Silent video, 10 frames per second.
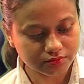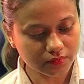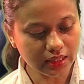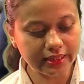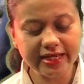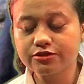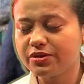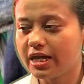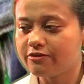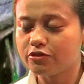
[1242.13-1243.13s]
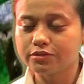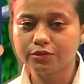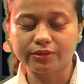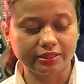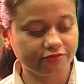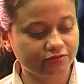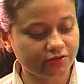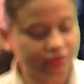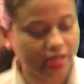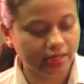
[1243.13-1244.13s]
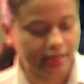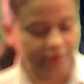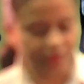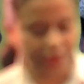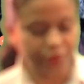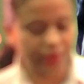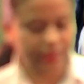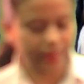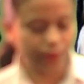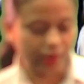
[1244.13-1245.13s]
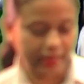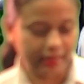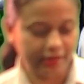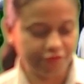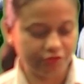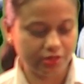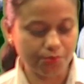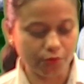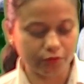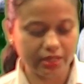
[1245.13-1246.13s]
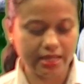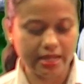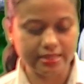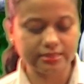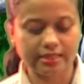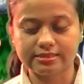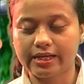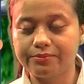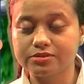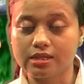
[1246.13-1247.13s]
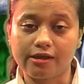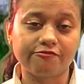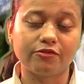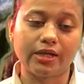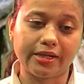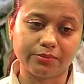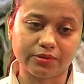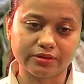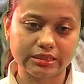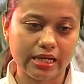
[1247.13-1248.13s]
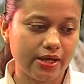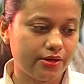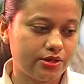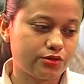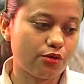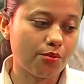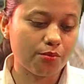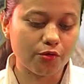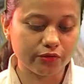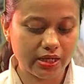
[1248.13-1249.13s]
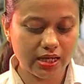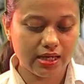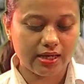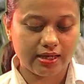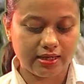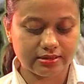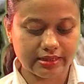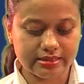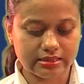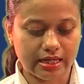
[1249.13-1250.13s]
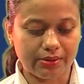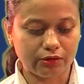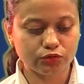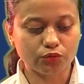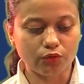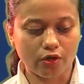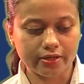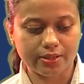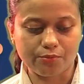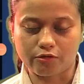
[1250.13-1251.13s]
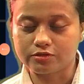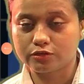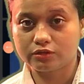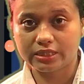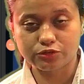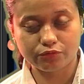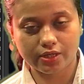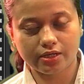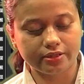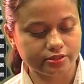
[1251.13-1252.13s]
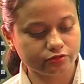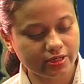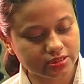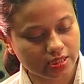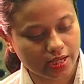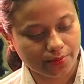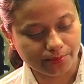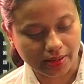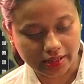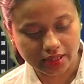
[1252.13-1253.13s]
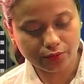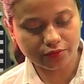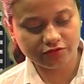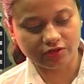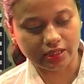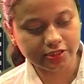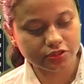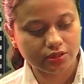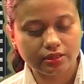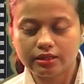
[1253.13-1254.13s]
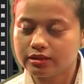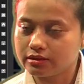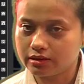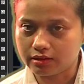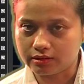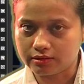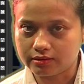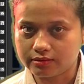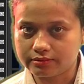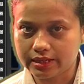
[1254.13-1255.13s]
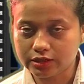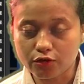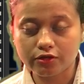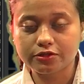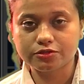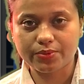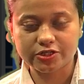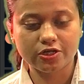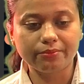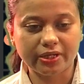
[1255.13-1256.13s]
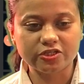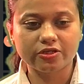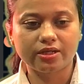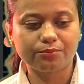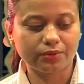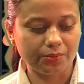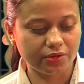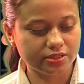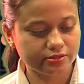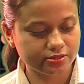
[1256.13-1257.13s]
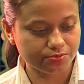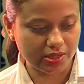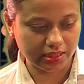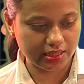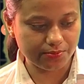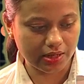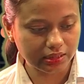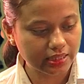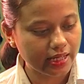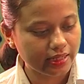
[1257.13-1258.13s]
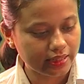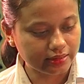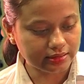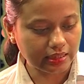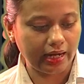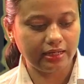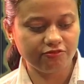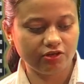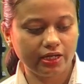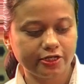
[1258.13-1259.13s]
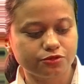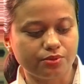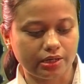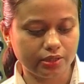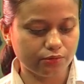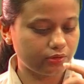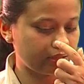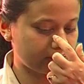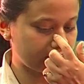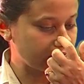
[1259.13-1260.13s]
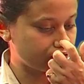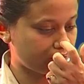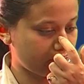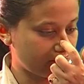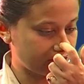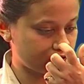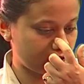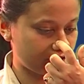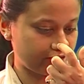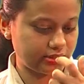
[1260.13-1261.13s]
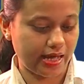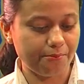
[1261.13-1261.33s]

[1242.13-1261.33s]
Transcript: Next, we have on the 25th, Environment and Wildlife with a Modi hails Assam's love for animals. So Modi, he says about Hulok Gibbon. So Tinsukia district's Barekuri village that got a special mention in Prime Minister's Man Ki Baat. In a tiny village, Barekuri in the Tinsukia district of Assam,